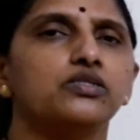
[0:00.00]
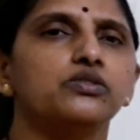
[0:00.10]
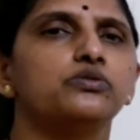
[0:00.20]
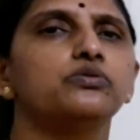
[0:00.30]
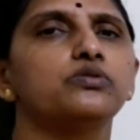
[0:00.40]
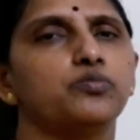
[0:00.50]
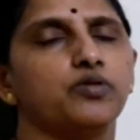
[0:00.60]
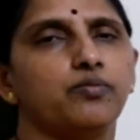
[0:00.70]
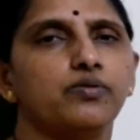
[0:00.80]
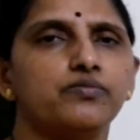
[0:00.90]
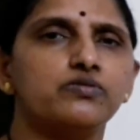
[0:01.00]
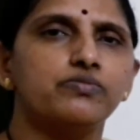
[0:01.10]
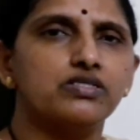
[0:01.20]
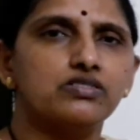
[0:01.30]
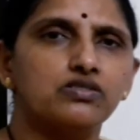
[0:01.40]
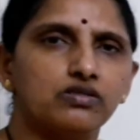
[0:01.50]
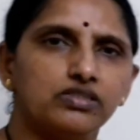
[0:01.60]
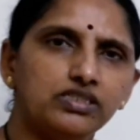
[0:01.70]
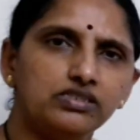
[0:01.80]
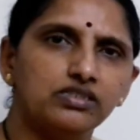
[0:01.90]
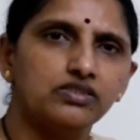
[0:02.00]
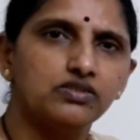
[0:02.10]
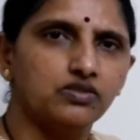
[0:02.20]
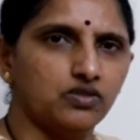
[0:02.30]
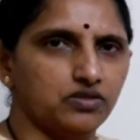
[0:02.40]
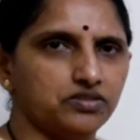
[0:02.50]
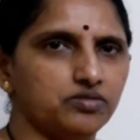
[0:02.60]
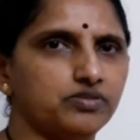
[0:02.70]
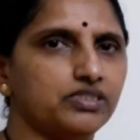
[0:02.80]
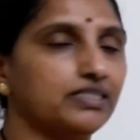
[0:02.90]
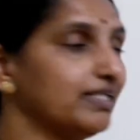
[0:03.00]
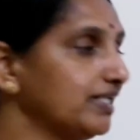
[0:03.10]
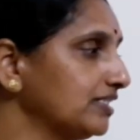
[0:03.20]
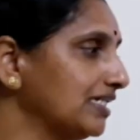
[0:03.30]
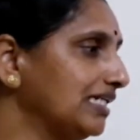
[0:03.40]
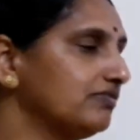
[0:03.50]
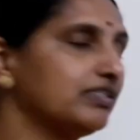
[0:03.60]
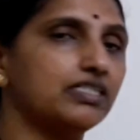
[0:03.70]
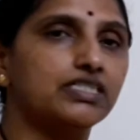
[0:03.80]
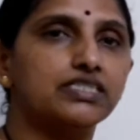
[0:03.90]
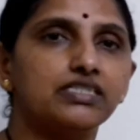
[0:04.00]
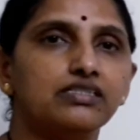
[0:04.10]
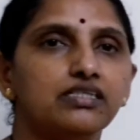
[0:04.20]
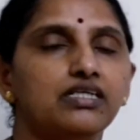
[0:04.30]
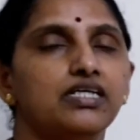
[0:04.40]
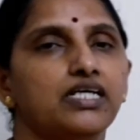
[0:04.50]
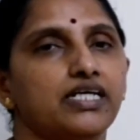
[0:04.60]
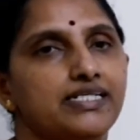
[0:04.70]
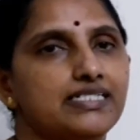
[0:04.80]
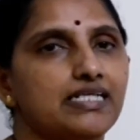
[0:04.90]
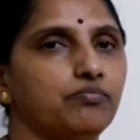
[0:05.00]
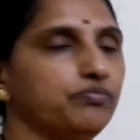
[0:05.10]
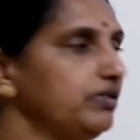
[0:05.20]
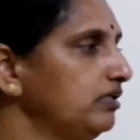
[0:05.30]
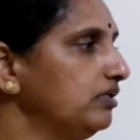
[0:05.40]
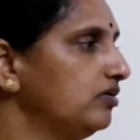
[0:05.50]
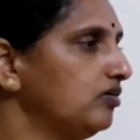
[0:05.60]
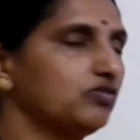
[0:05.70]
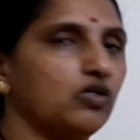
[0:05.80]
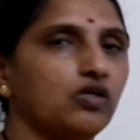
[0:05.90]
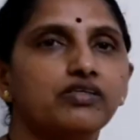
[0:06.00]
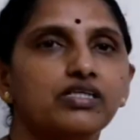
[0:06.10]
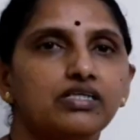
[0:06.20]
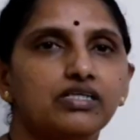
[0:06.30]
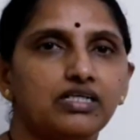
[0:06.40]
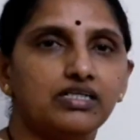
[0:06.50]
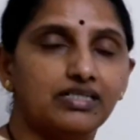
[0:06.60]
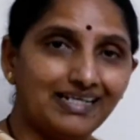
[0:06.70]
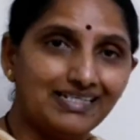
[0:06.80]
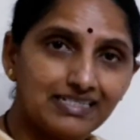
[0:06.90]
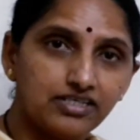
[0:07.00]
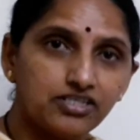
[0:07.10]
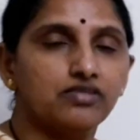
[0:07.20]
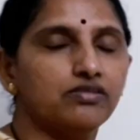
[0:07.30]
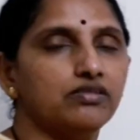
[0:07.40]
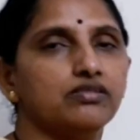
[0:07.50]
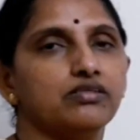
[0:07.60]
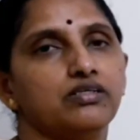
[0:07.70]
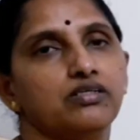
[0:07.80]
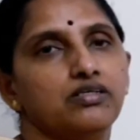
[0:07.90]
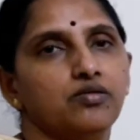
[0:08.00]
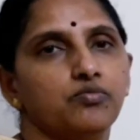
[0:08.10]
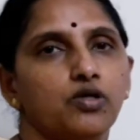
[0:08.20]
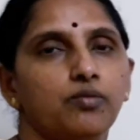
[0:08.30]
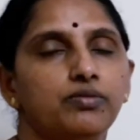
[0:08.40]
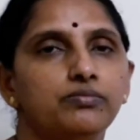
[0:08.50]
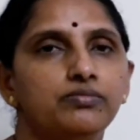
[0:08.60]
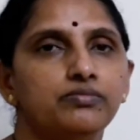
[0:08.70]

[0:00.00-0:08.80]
do the problems based on these concepts. In the next class we shall see the example of solving trisection problem,